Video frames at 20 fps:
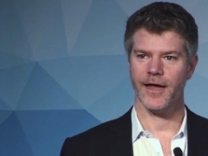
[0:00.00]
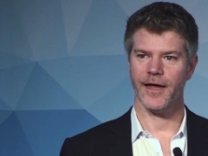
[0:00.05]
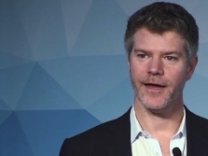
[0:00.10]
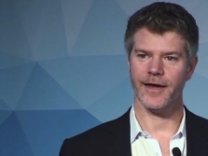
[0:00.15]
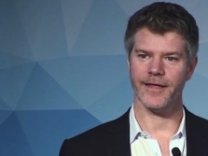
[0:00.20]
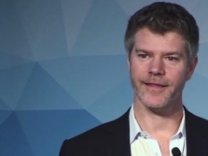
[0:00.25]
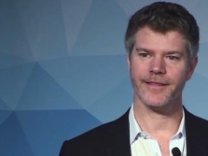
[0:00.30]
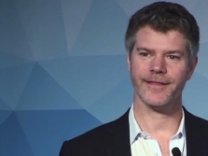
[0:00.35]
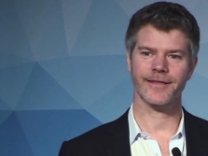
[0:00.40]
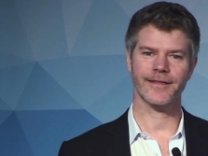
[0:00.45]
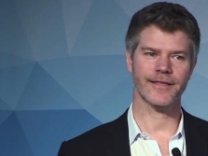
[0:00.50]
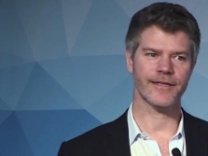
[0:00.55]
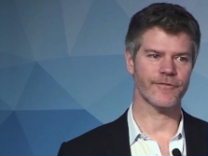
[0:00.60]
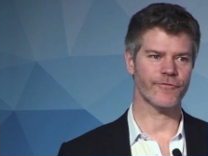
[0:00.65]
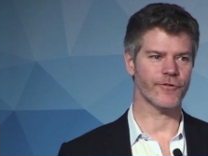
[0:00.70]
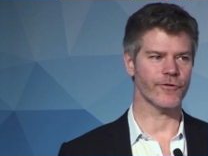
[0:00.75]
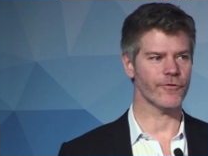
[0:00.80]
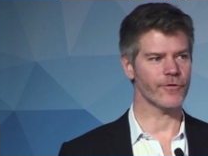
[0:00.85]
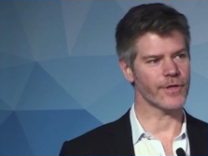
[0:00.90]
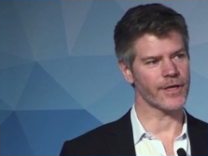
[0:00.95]
And I think that
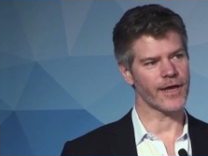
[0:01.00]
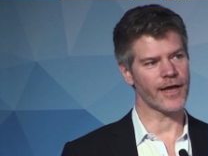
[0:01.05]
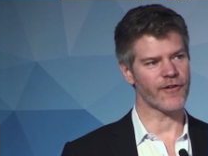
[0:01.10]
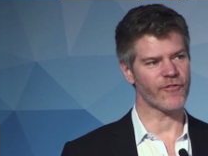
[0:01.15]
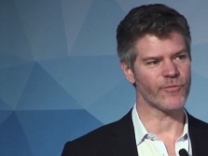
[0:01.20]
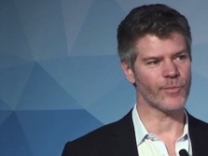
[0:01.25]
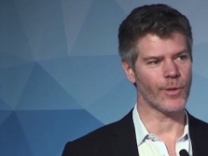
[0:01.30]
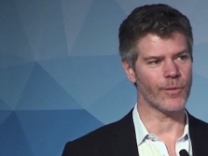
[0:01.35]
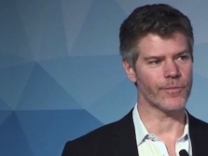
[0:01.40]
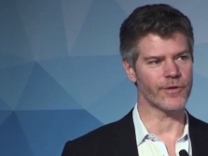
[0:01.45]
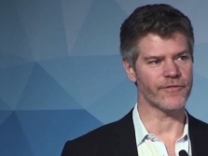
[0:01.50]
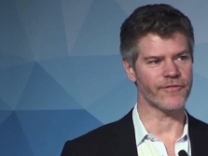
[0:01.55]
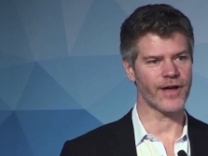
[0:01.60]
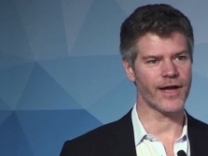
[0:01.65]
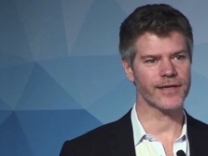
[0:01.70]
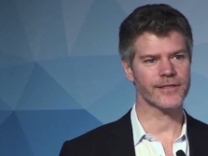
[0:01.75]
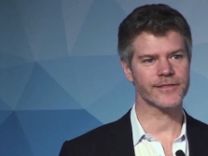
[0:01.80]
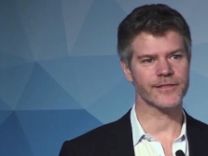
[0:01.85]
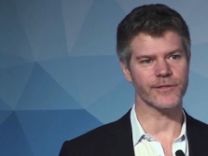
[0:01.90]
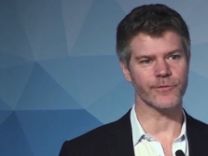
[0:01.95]
if you really have a moment of
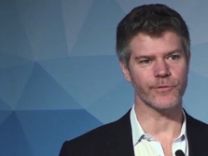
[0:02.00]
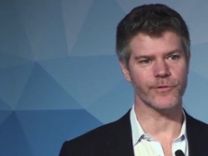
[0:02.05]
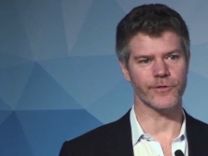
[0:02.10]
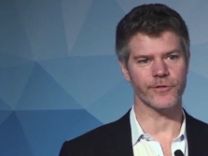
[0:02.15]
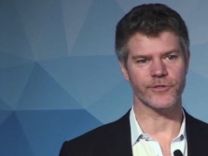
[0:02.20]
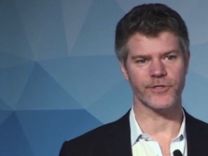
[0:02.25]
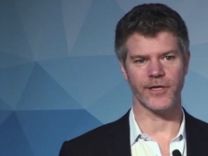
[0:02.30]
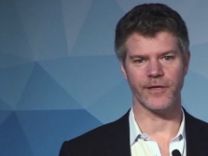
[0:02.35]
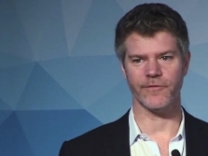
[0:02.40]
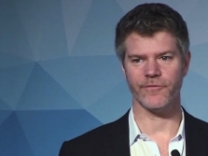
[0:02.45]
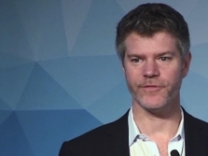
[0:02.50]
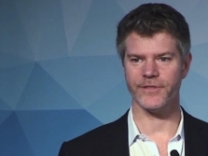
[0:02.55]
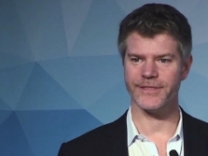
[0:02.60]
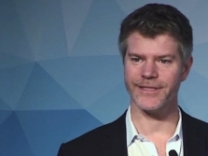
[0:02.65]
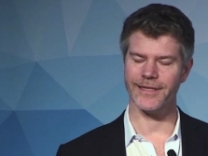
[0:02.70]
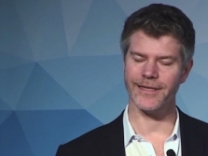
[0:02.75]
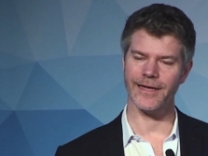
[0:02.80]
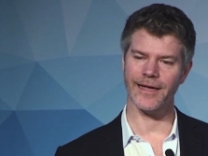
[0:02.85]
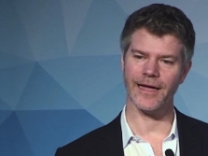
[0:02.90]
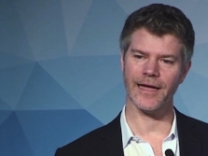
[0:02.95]
honesty with yourself, you
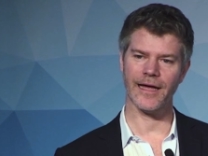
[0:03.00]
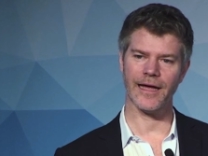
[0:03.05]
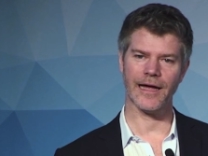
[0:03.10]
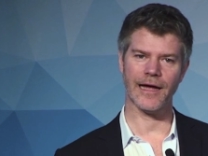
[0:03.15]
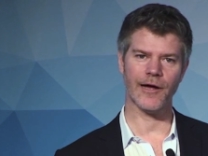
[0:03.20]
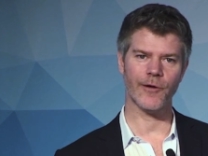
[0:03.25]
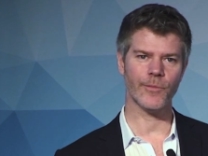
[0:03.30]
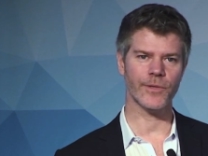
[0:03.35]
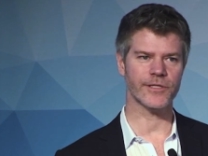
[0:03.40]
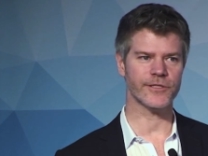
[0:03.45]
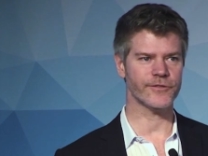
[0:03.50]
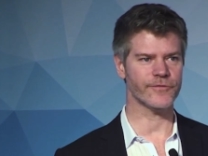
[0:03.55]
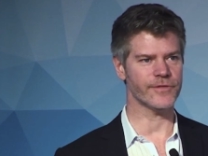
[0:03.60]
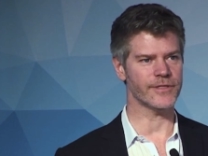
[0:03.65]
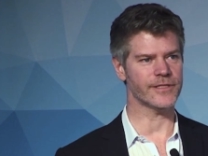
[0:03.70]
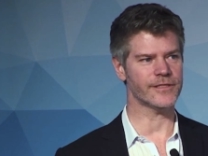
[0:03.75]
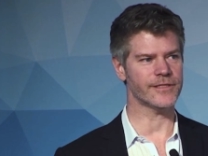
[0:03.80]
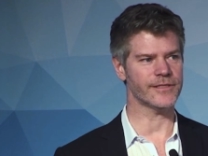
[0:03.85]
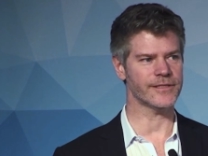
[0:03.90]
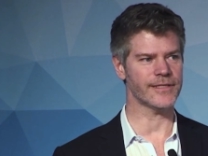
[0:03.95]
say, how much of
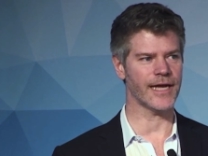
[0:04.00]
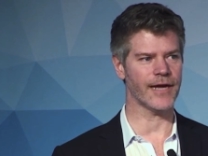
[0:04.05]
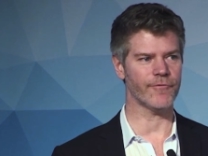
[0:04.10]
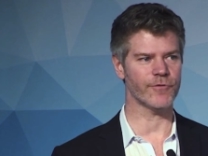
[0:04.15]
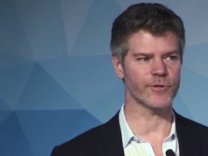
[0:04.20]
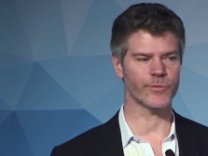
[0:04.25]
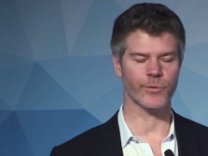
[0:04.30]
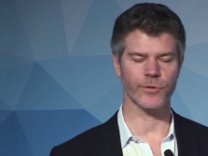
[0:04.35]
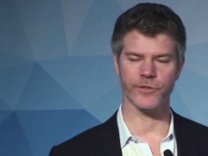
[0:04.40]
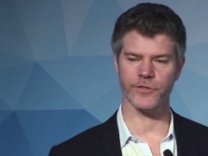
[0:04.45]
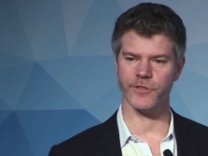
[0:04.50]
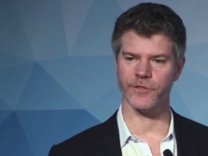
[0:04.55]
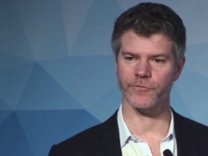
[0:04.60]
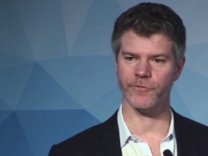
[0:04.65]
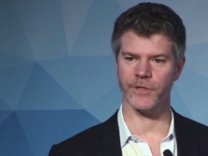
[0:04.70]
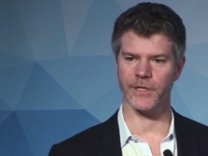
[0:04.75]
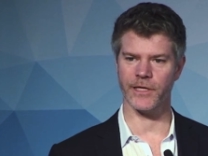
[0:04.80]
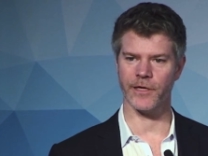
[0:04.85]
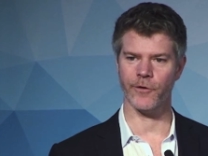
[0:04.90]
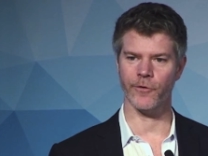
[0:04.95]
this is an average person
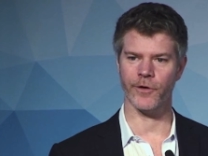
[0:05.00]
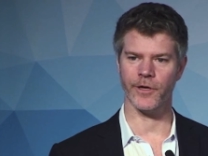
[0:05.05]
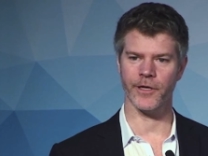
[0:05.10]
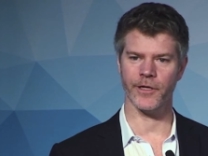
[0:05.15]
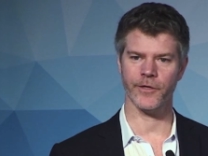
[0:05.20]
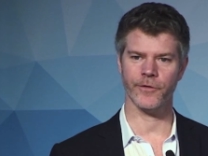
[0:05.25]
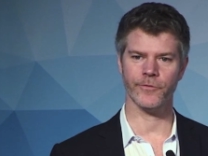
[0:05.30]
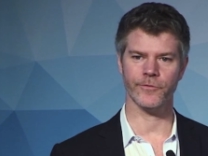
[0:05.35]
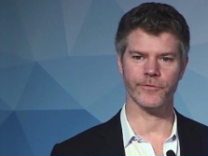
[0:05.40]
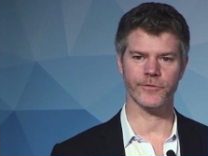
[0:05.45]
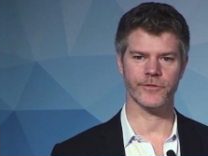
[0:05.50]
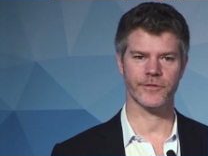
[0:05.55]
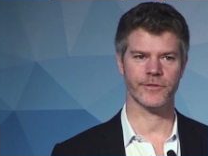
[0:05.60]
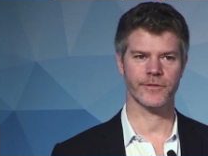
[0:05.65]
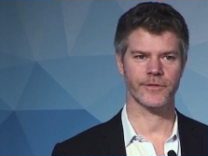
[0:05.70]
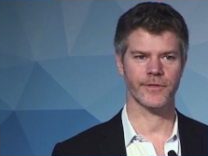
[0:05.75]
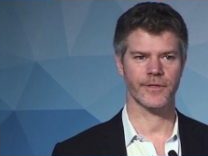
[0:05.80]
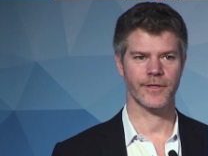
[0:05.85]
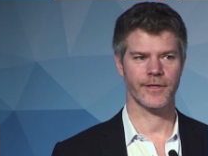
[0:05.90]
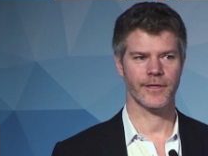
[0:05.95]
really going to use,
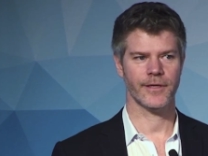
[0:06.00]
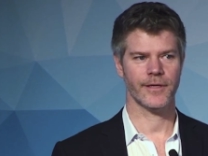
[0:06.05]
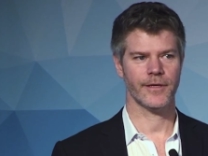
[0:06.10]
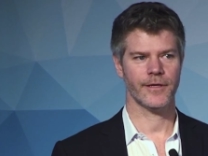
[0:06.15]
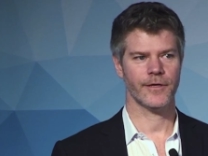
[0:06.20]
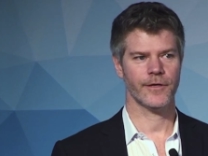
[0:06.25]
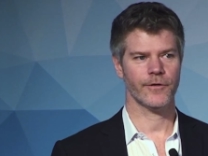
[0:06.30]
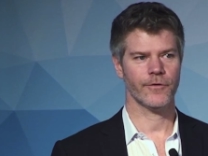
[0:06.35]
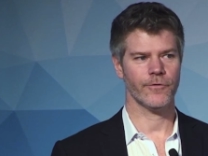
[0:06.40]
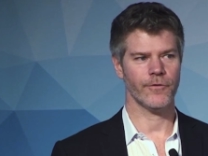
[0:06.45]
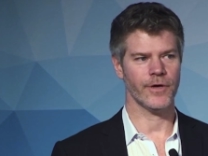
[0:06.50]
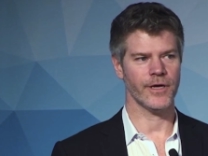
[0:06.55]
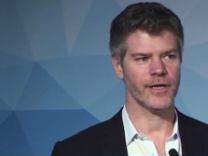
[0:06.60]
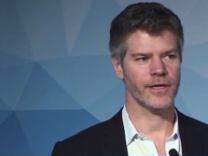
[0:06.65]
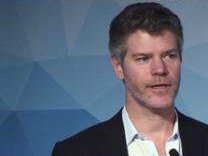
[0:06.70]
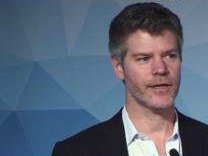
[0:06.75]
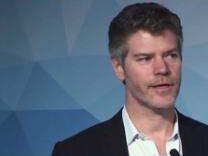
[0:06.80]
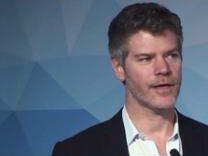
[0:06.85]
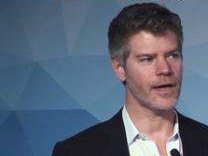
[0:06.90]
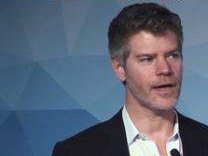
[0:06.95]
right?